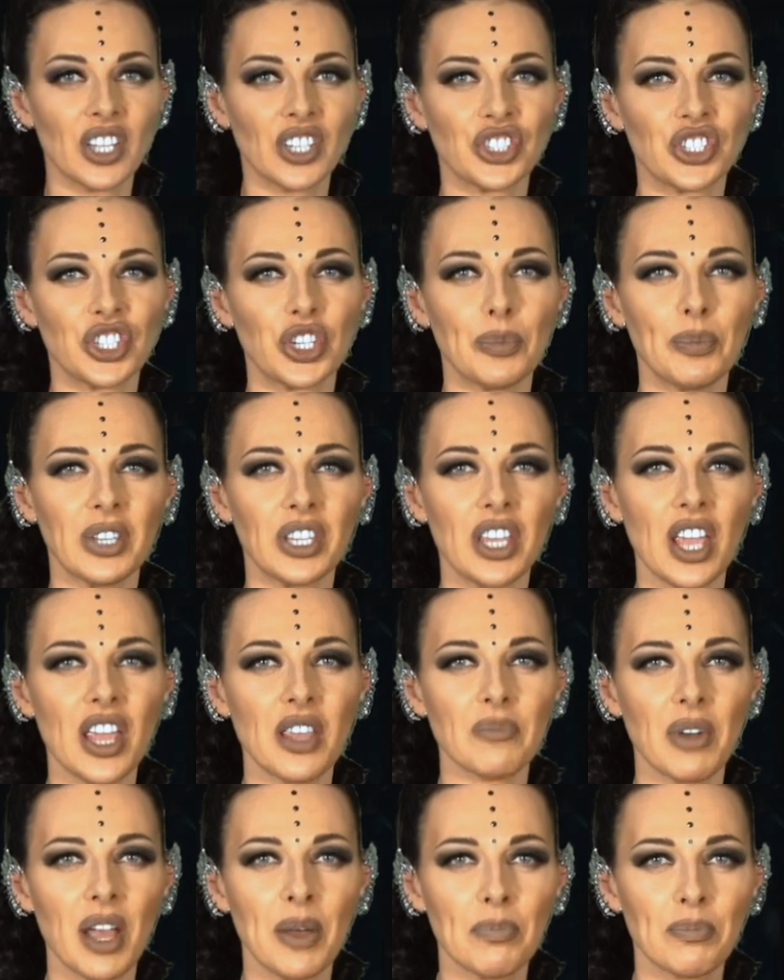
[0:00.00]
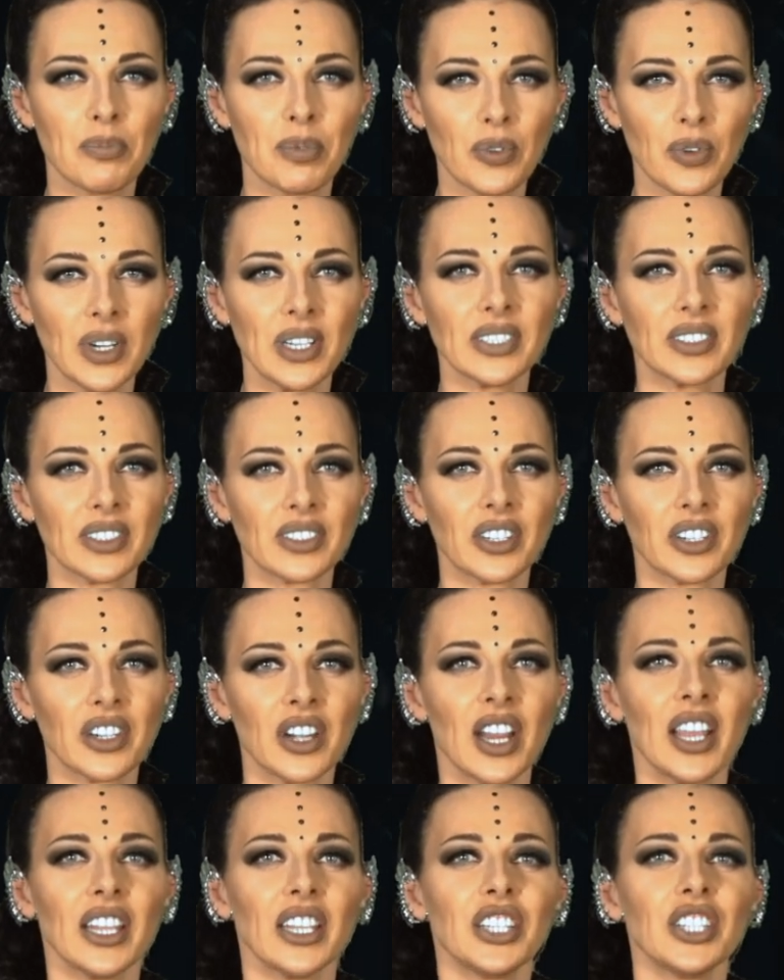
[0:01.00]
She became a prisoner
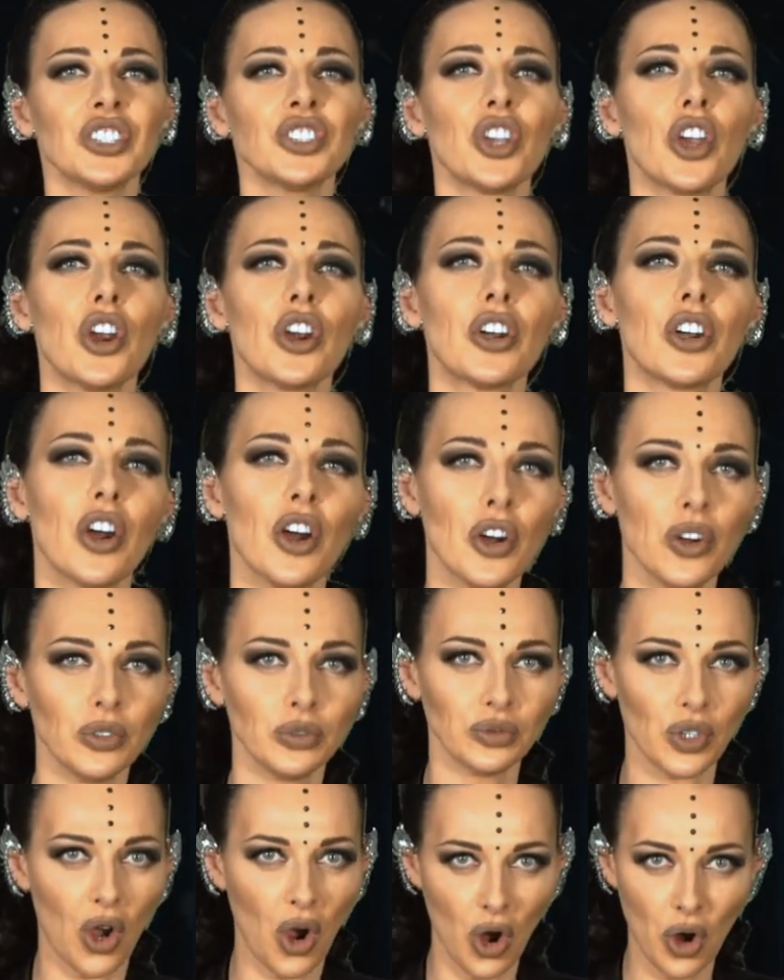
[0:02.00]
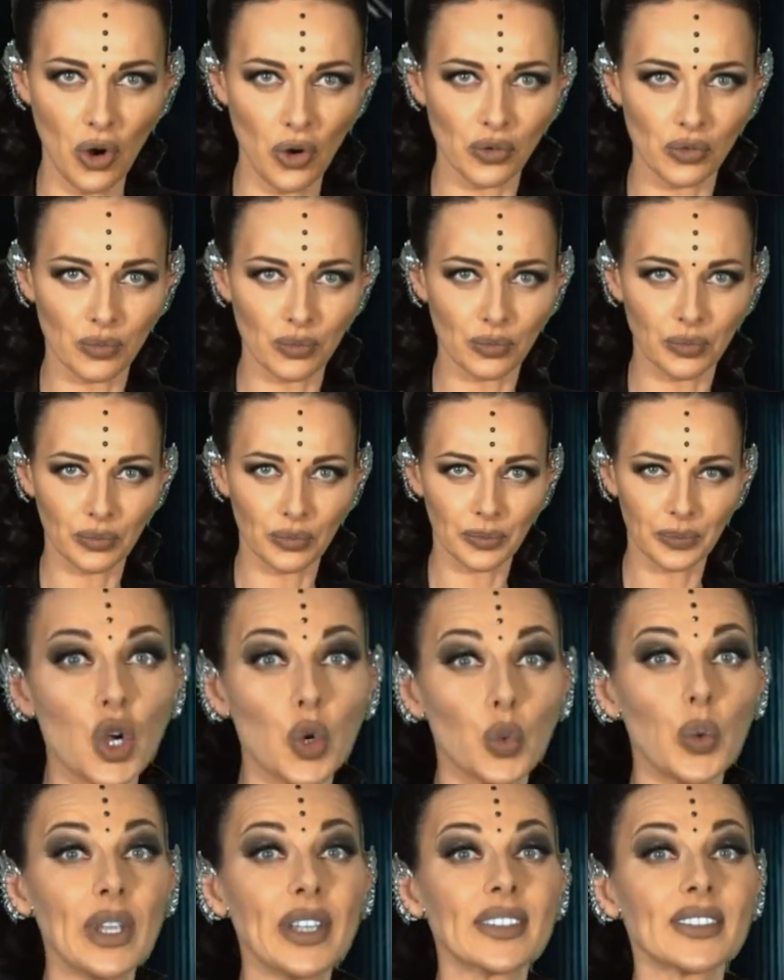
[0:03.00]
in her own home.
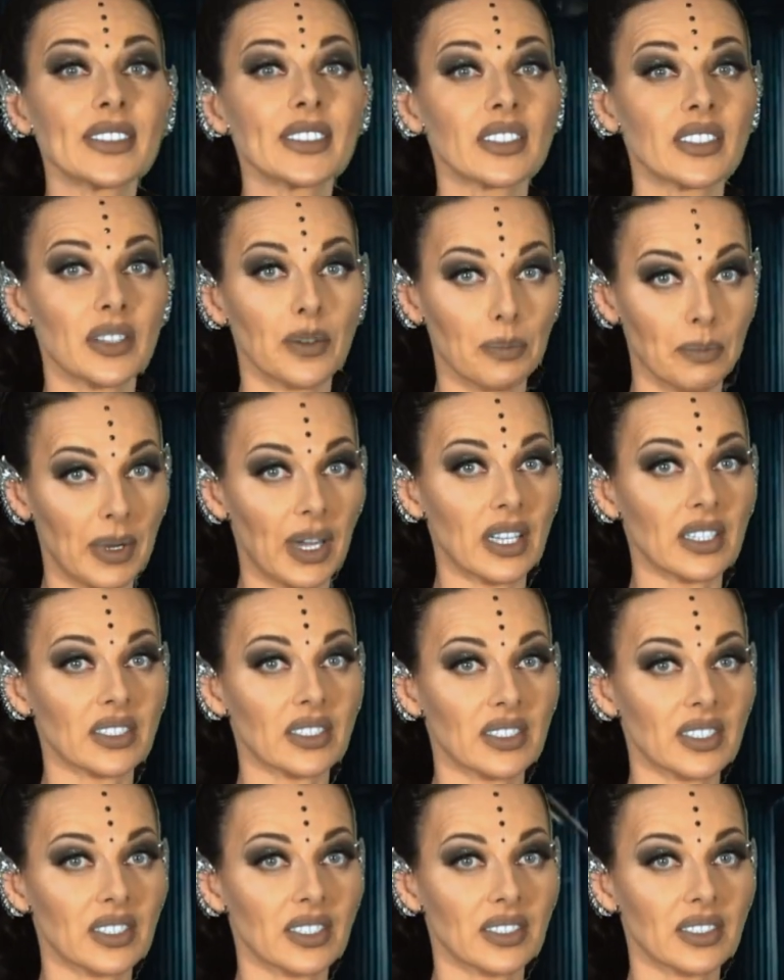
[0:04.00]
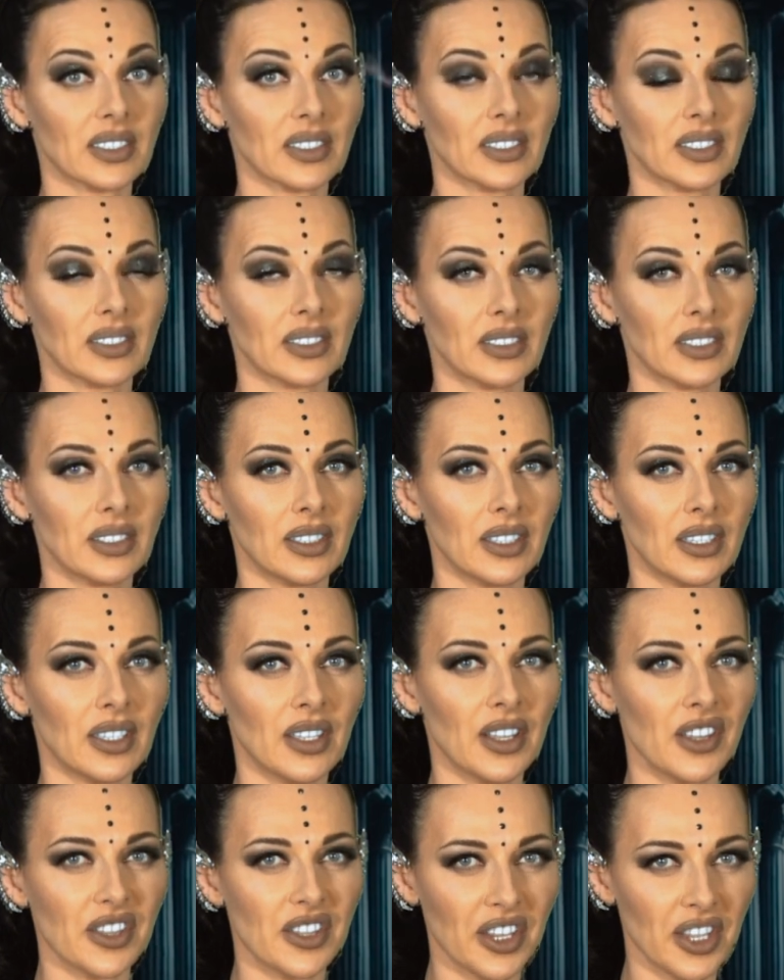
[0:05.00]
Weeks passed,
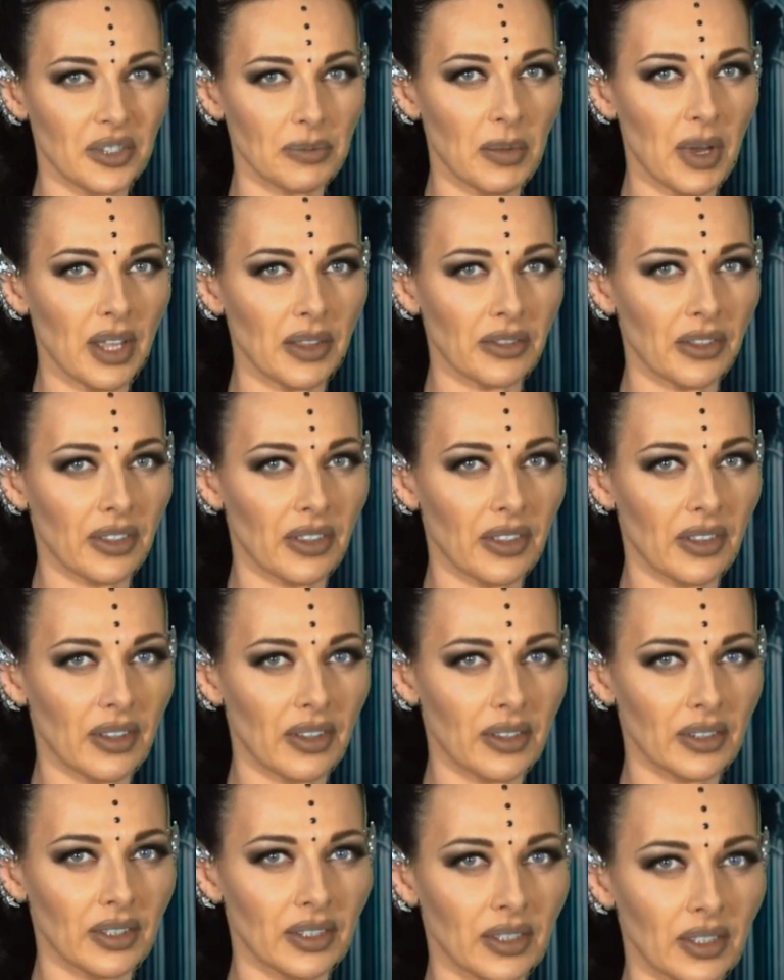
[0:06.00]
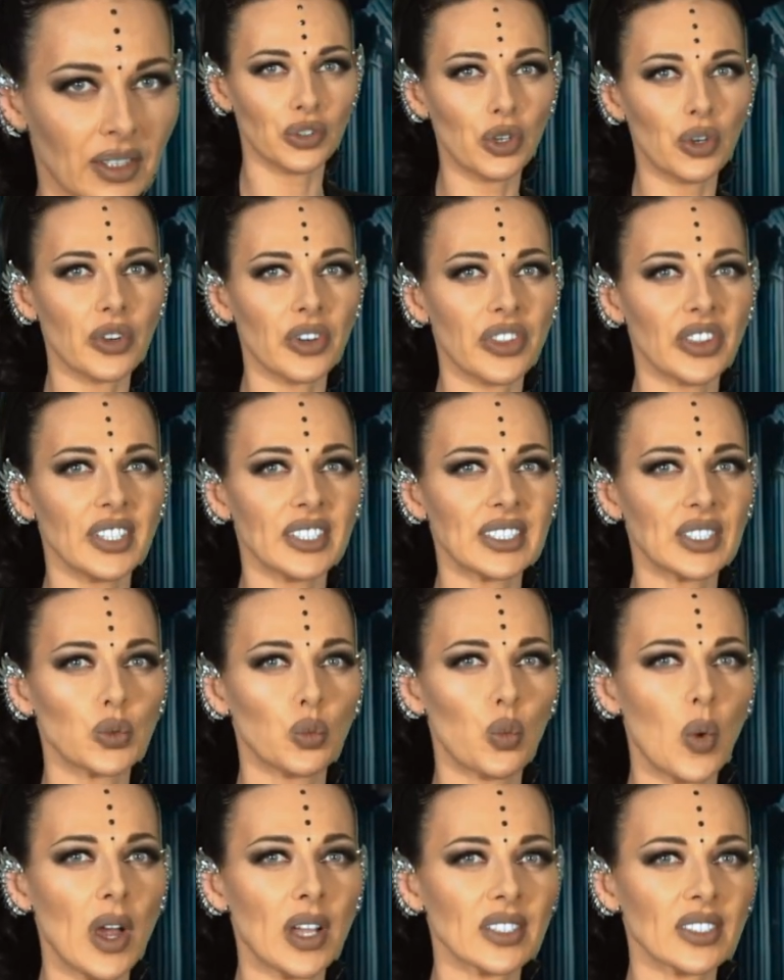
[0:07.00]
then months. Dorothy's
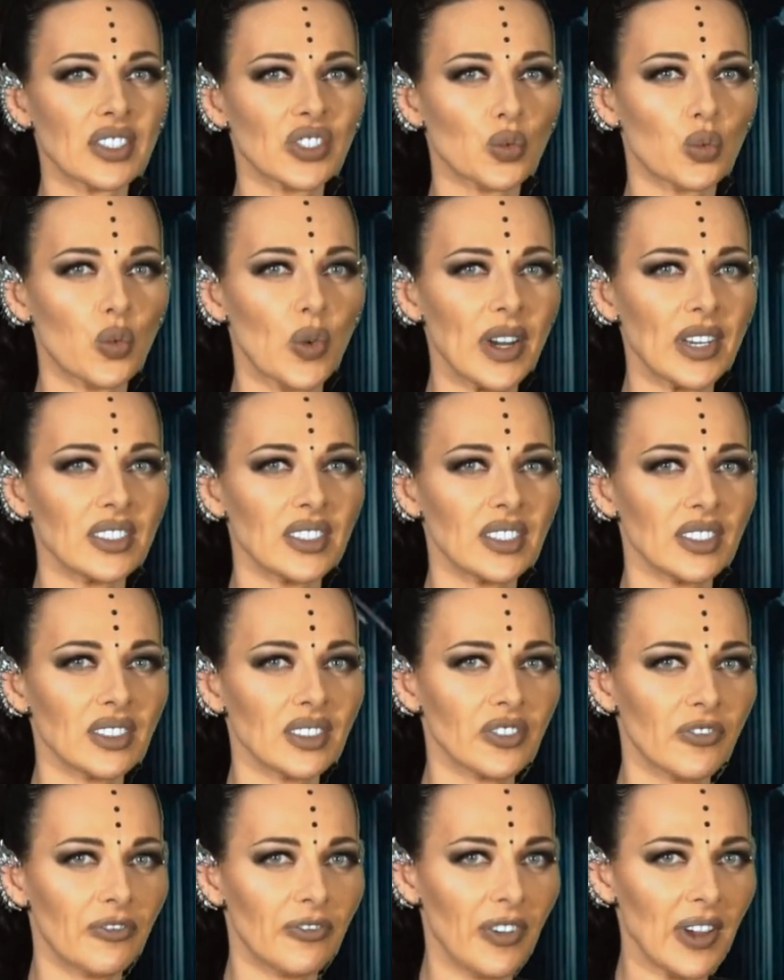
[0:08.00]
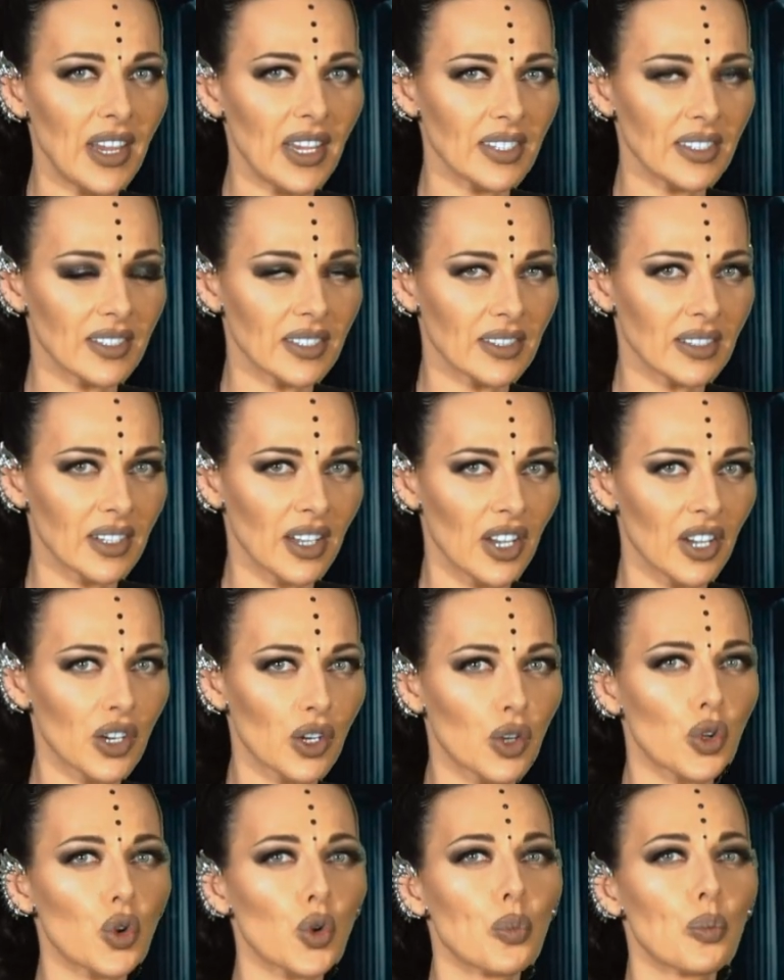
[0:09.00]
once radiant face
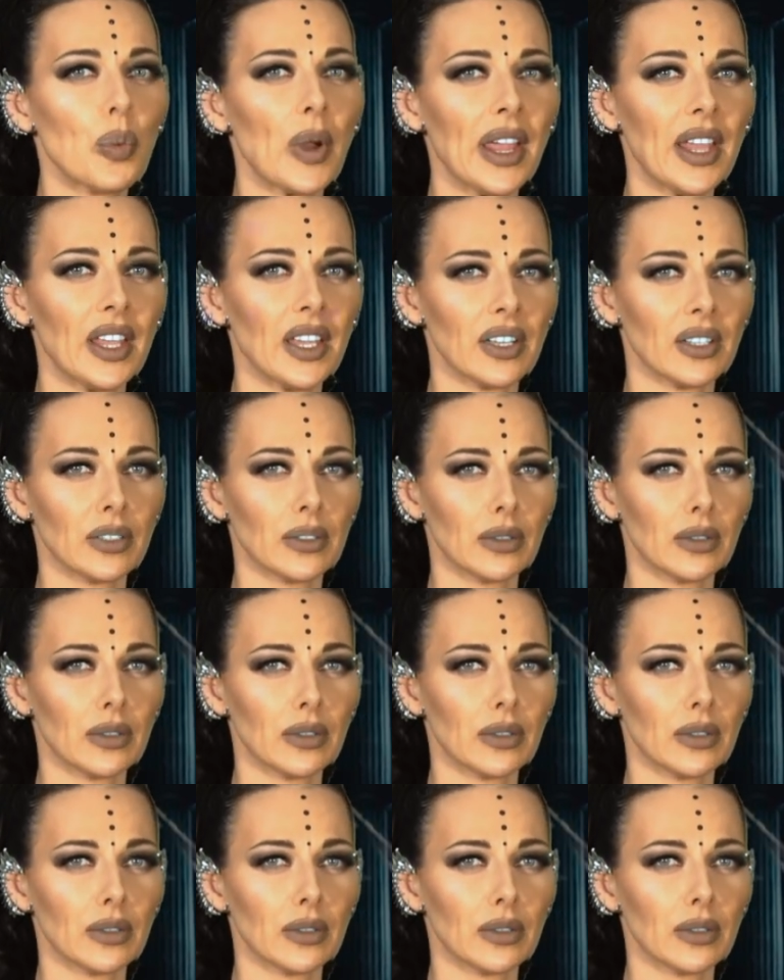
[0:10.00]
grew pale,